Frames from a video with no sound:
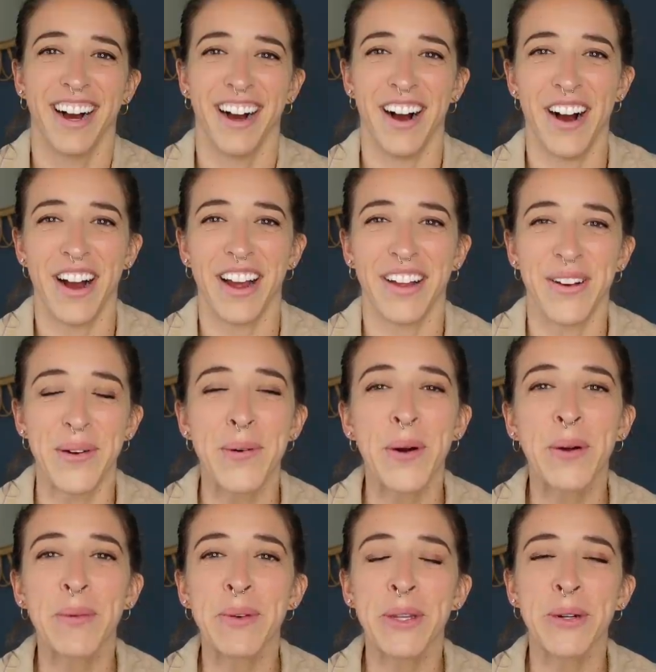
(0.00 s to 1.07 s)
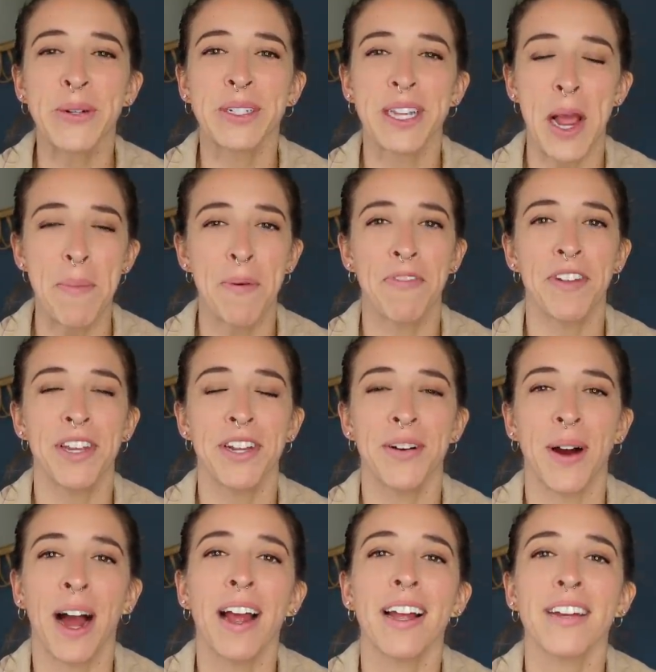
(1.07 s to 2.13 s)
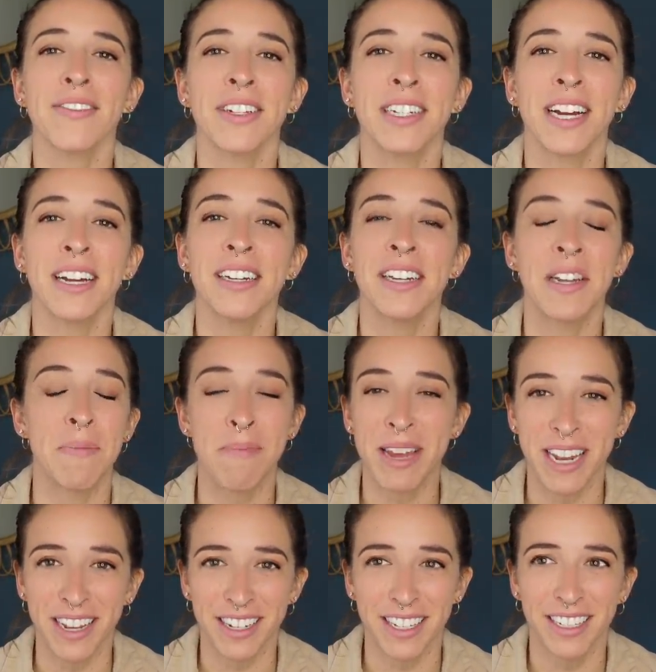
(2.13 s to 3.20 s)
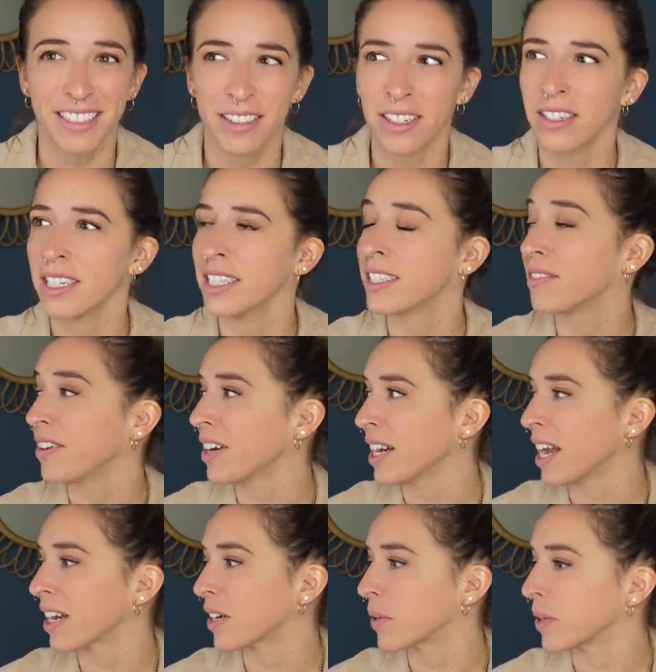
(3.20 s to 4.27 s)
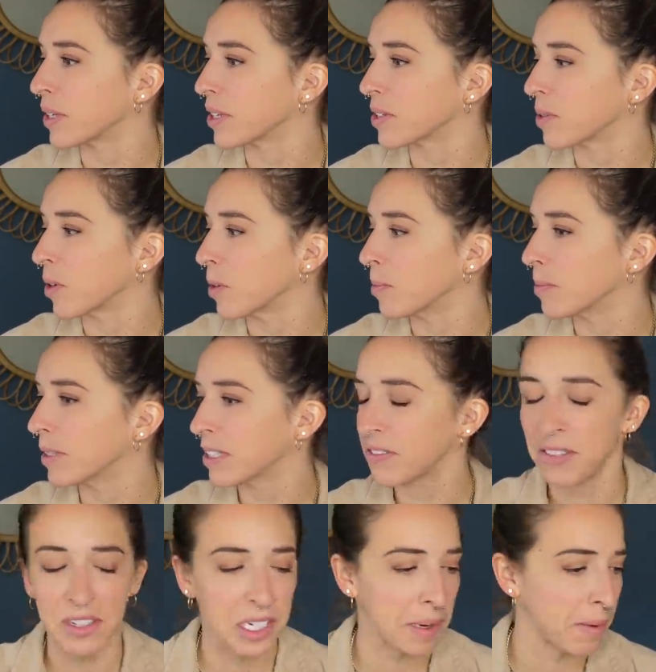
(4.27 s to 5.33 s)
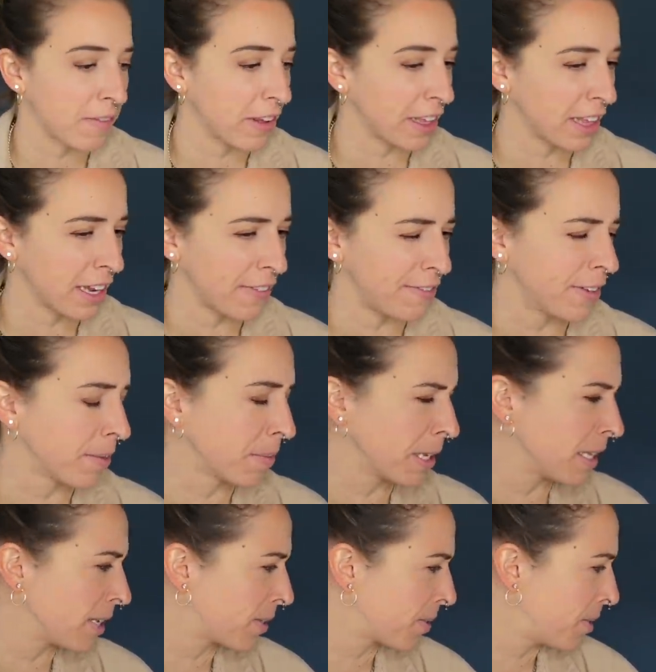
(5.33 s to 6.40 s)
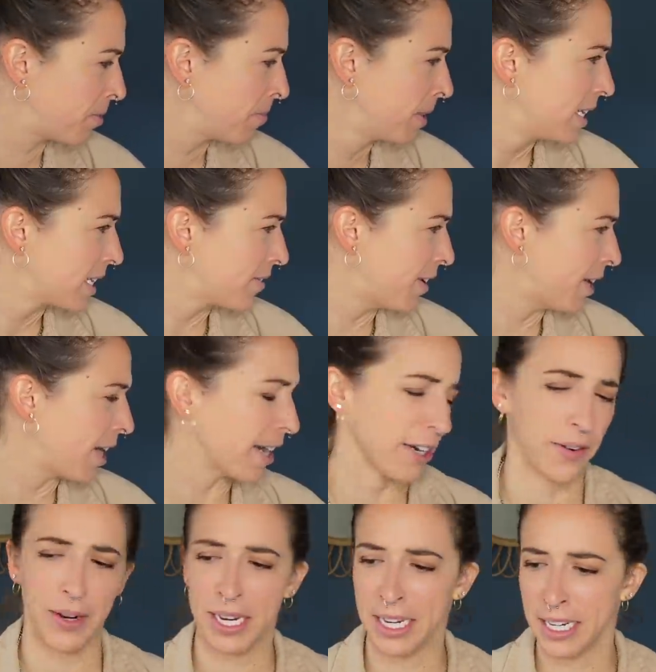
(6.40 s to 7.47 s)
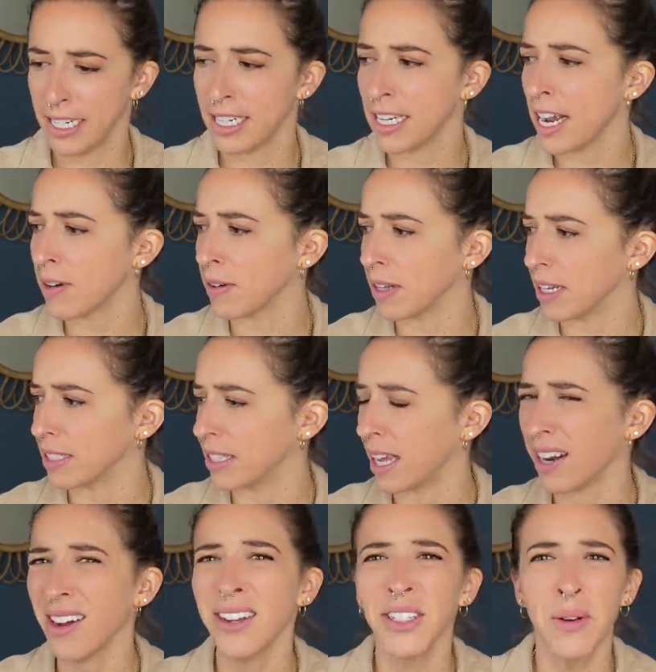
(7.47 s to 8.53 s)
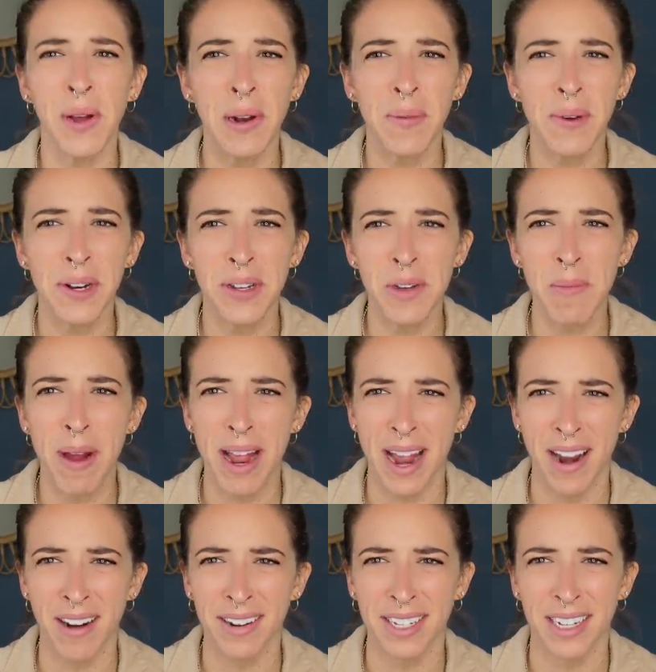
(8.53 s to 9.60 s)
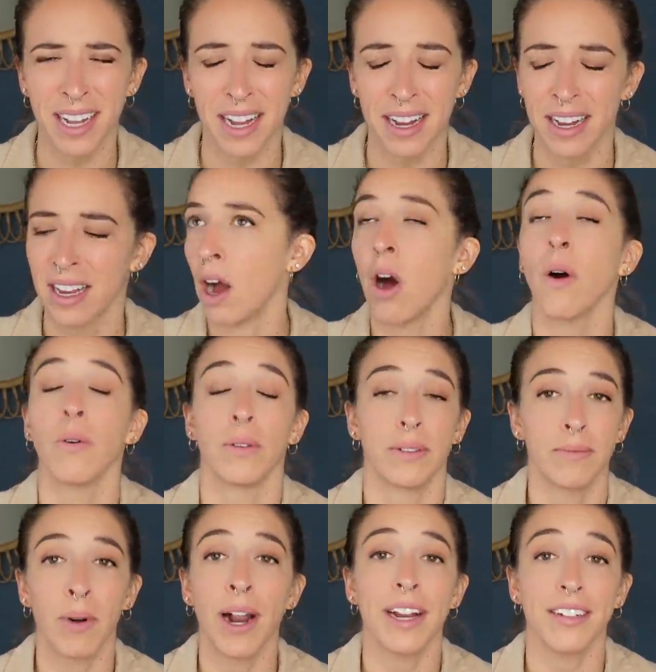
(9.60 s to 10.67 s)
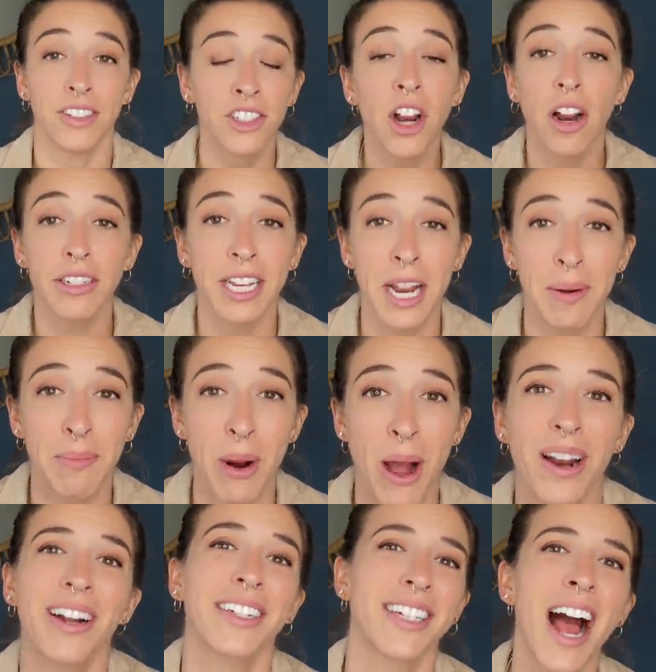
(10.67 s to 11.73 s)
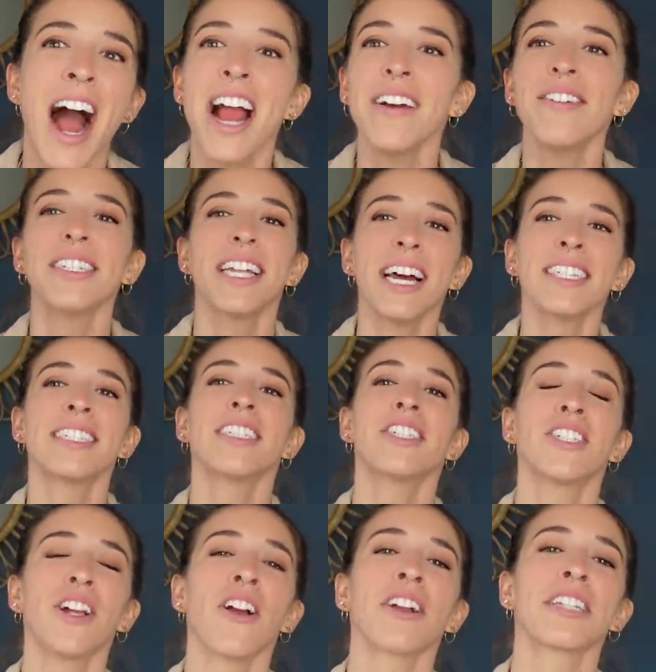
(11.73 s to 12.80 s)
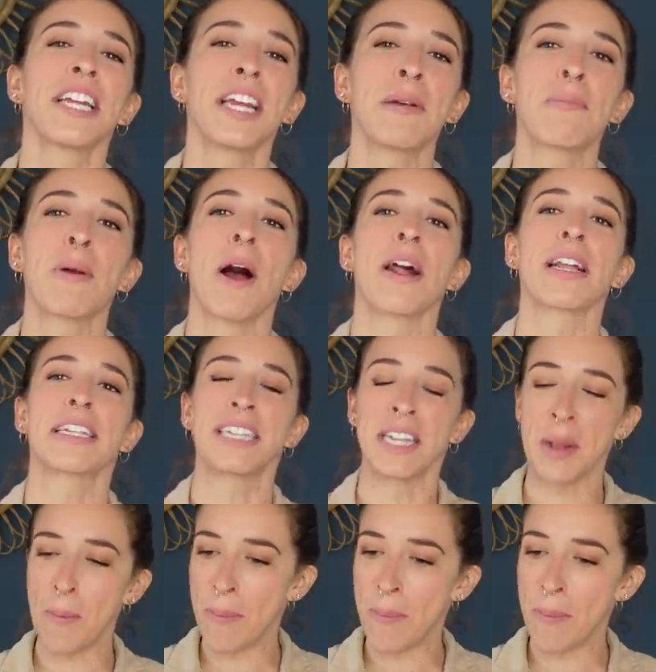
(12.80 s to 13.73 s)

Hi, welcome to a type of video I haven't done in a minute. It's very echoey in this room. This is the first time I think I filmed in this room. It's very echoey. I did not realize that. Also, I don't want to do my hair today. Oh, right. Shark Tank products. I haven't tested Shark Tank products in a